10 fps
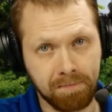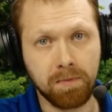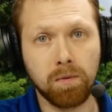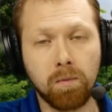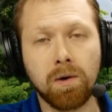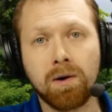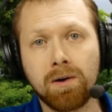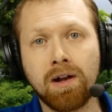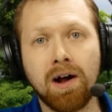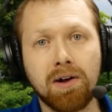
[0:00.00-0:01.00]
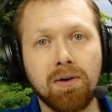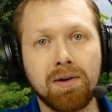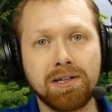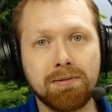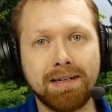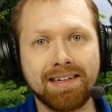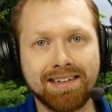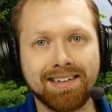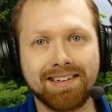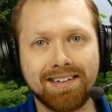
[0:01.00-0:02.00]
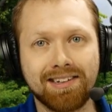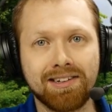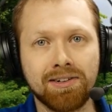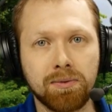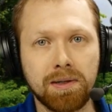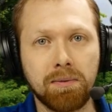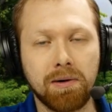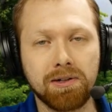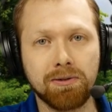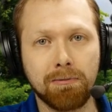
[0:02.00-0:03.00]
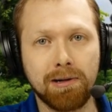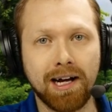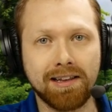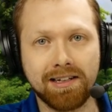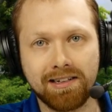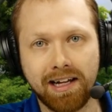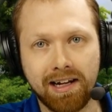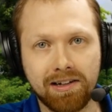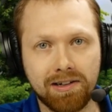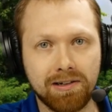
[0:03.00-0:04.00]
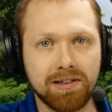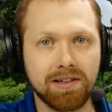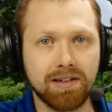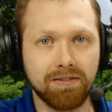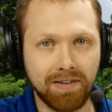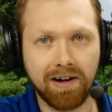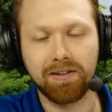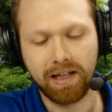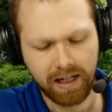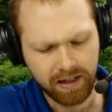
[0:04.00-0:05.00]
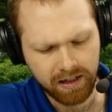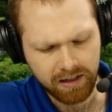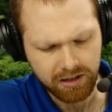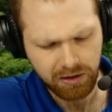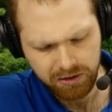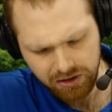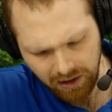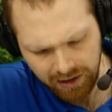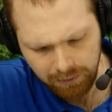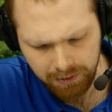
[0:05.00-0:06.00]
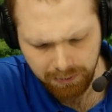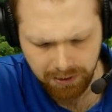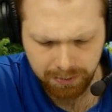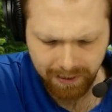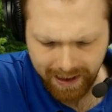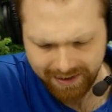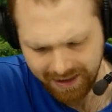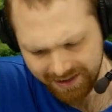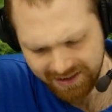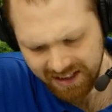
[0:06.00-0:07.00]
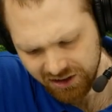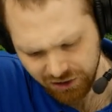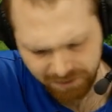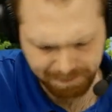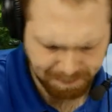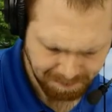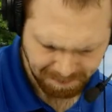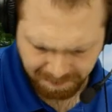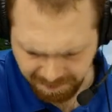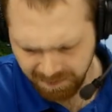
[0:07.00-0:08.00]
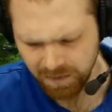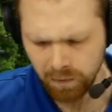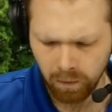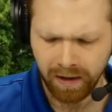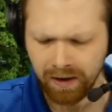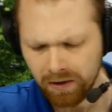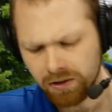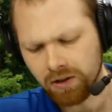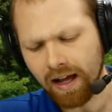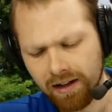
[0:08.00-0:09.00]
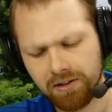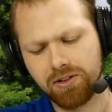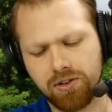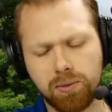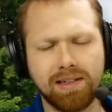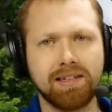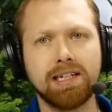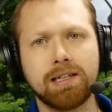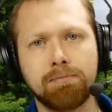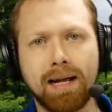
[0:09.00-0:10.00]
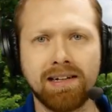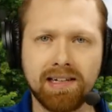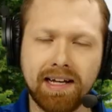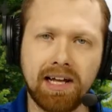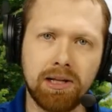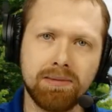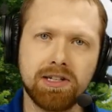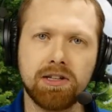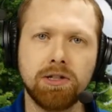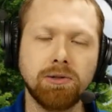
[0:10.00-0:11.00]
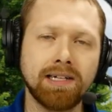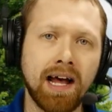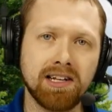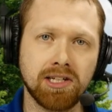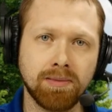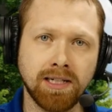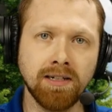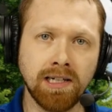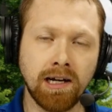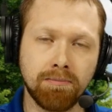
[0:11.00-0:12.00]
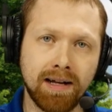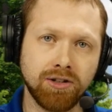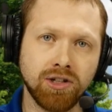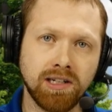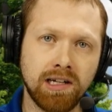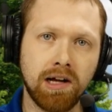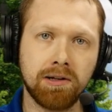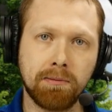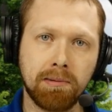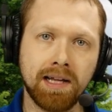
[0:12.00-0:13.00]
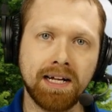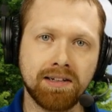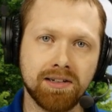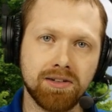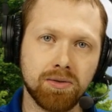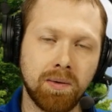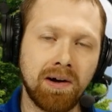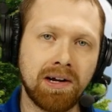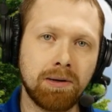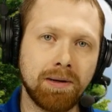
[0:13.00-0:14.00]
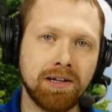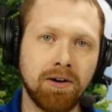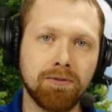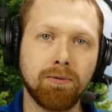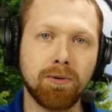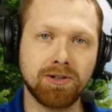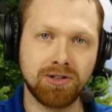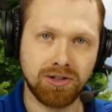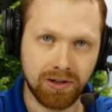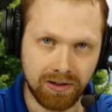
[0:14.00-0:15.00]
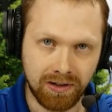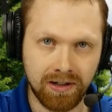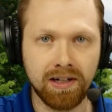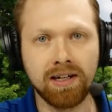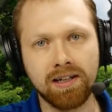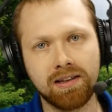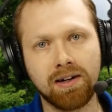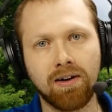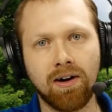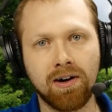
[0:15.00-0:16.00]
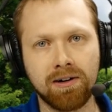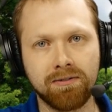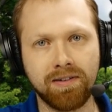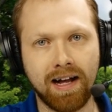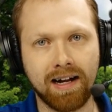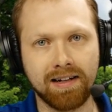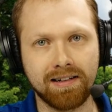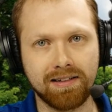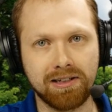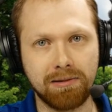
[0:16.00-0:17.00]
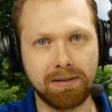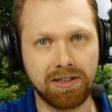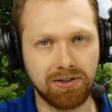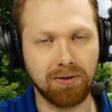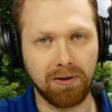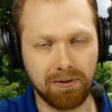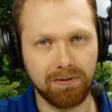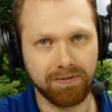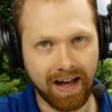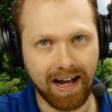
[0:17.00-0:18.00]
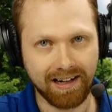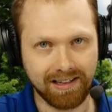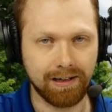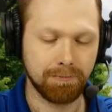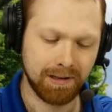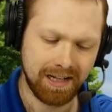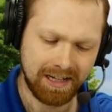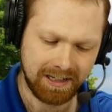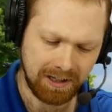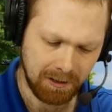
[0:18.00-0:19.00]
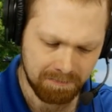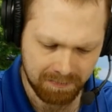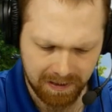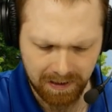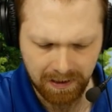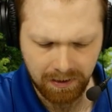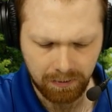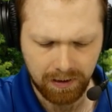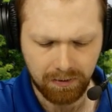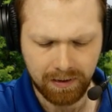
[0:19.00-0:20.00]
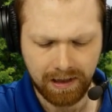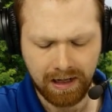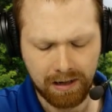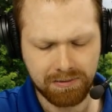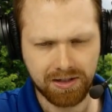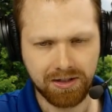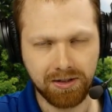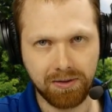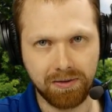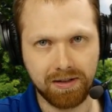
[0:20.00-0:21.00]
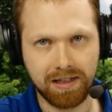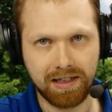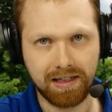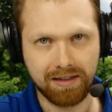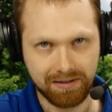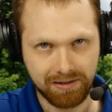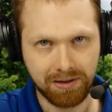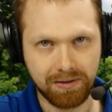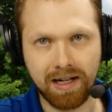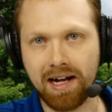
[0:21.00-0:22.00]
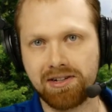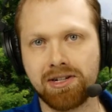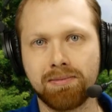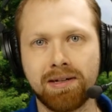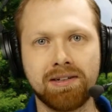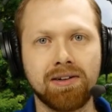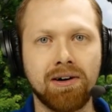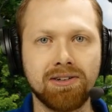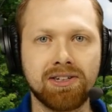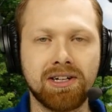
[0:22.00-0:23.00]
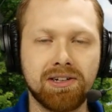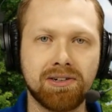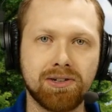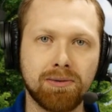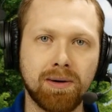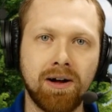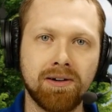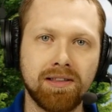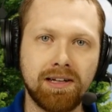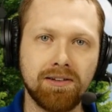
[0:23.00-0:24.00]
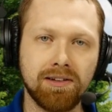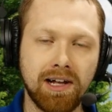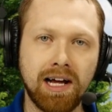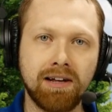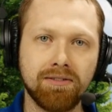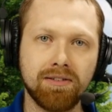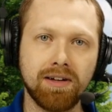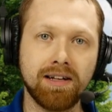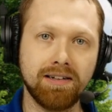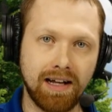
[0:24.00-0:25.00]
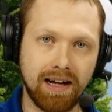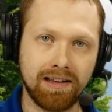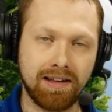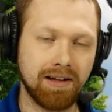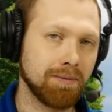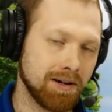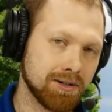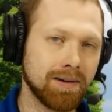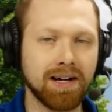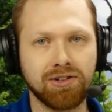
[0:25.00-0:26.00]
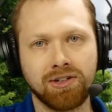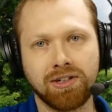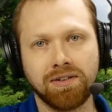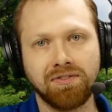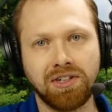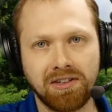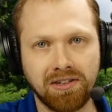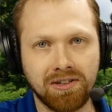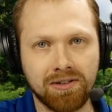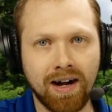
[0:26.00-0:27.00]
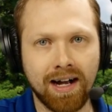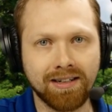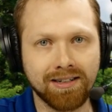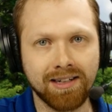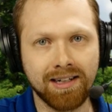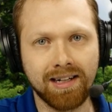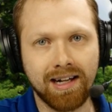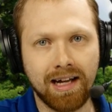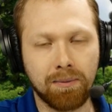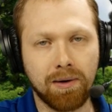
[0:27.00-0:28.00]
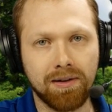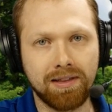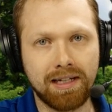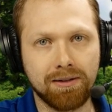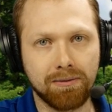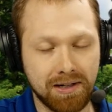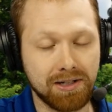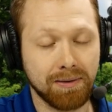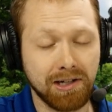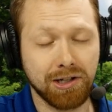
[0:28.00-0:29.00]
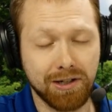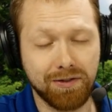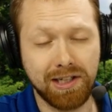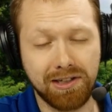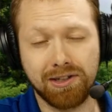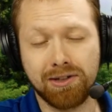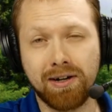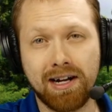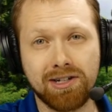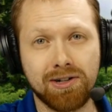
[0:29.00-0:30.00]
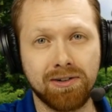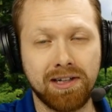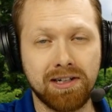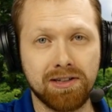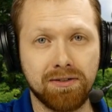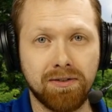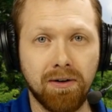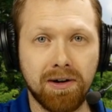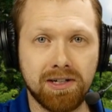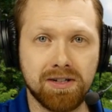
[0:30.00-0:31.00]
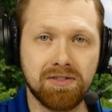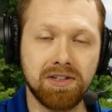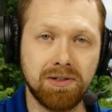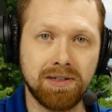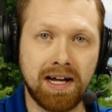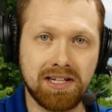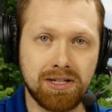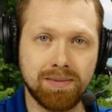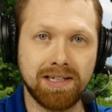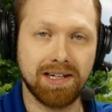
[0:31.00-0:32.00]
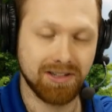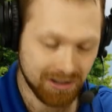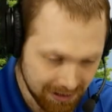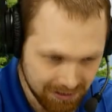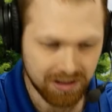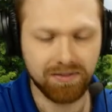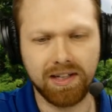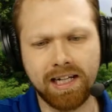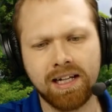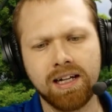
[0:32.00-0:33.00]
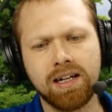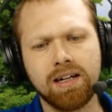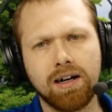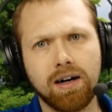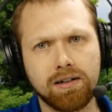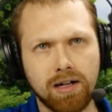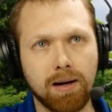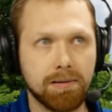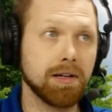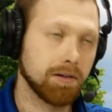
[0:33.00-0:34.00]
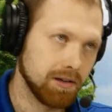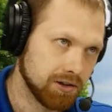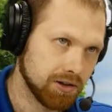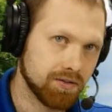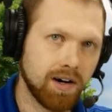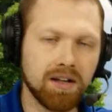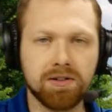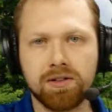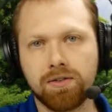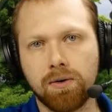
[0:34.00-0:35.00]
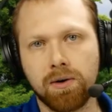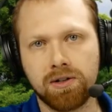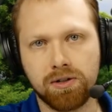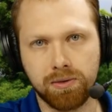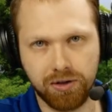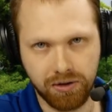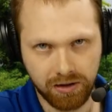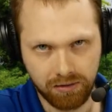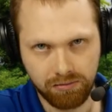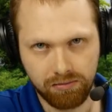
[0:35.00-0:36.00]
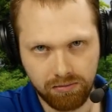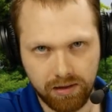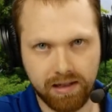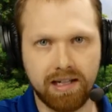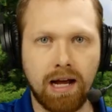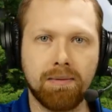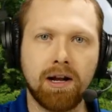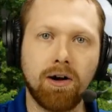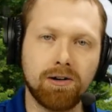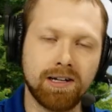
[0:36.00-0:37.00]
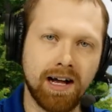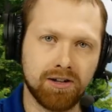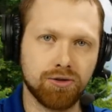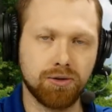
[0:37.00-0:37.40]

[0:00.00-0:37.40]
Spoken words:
we're not going to be inconsistent. We want to apply these standards fairly. So, starting with multiple attestation, where else do we see the basic elements in the New Testament mentioned in other places? Where can we know for certain there are, in fact, some historical facts at play here? Well, when it comes to the New Testament, it all centers around the life and death and resurrection of Jesus Christ. And while the resurrection of Jesus Christ certainly is the focus of the New Testament exclusively, on top of the early church fathers, of course, which you can examine in our textual